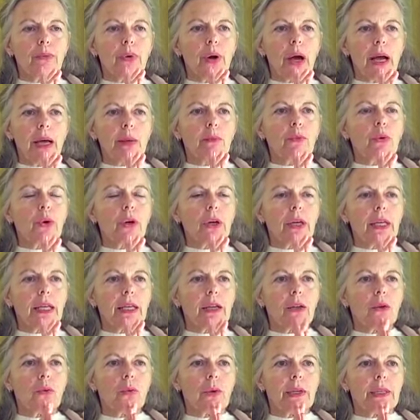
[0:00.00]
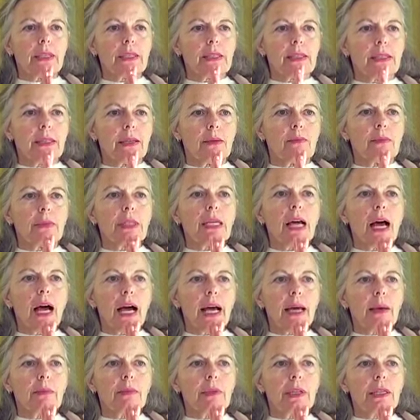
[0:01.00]
primordial wisdom,
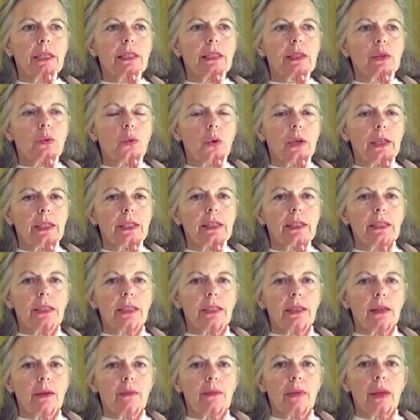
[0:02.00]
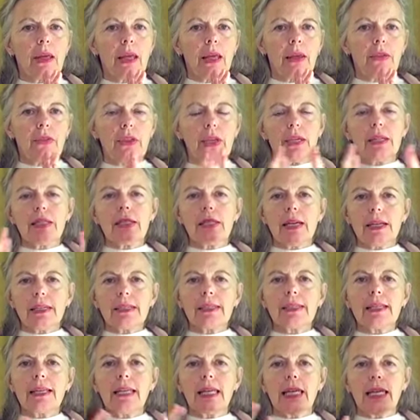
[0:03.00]
timeless wisdom that
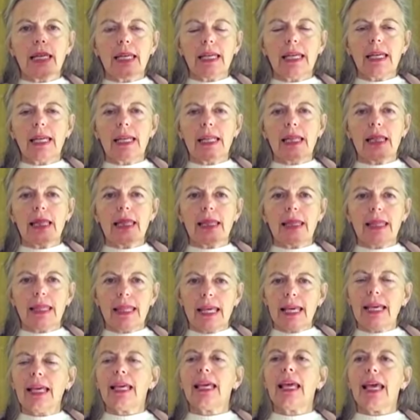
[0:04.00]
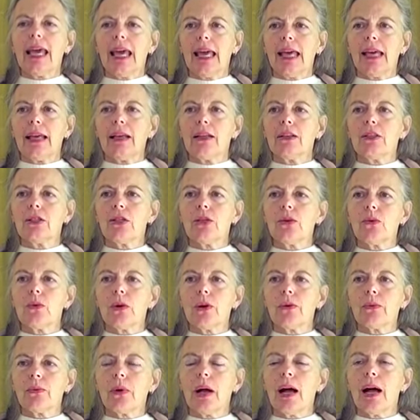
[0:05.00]
doesn't need thinking to
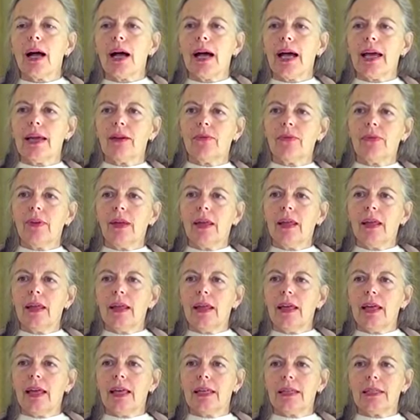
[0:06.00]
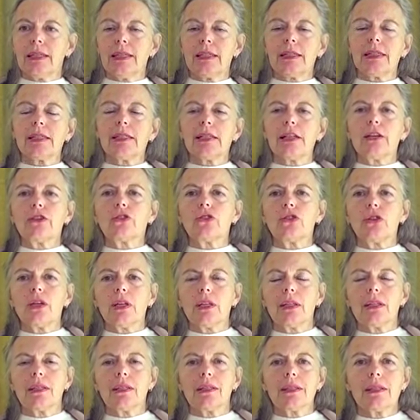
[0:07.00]
arrive at
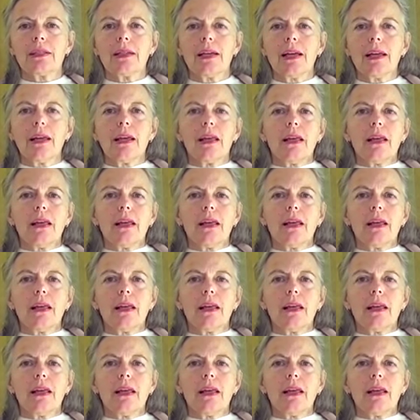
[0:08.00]
decisions,